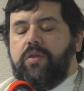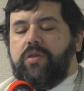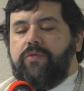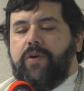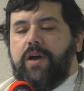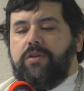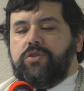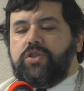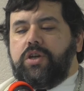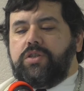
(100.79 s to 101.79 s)
the final
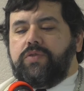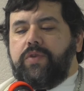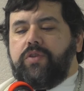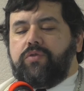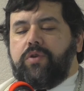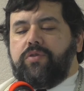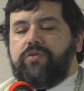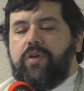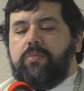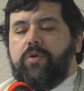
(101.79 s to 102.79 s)
judge of Israel,
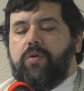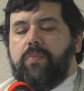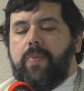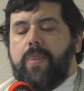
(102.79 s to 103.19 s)
Samuel.